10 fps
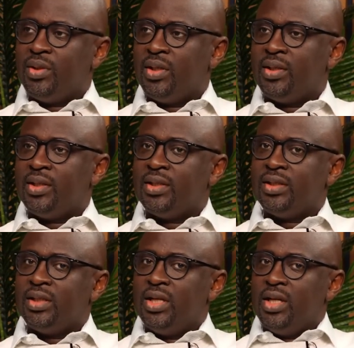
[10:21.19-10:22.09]

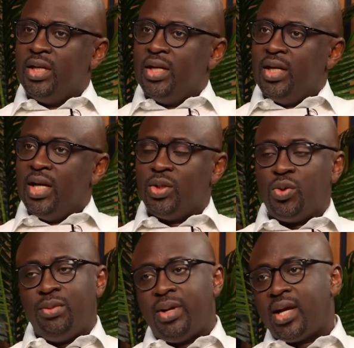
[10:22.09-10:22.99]
And I
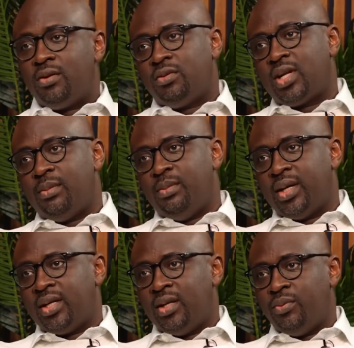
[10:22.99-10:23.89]
told him I cannot come
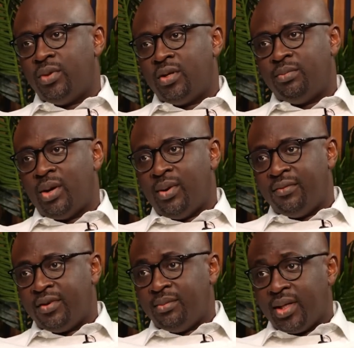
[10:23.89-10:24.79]
back here without my
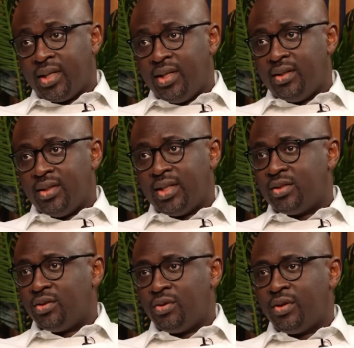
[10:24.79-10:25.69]
wife and my kid. That's
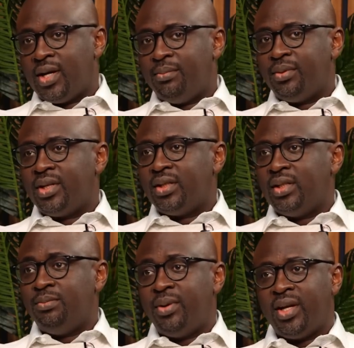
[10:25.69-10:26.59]
not going to happen. And
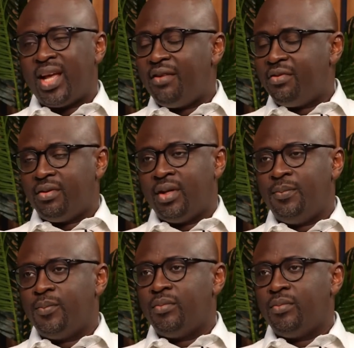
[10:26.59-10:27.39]
he paid everything.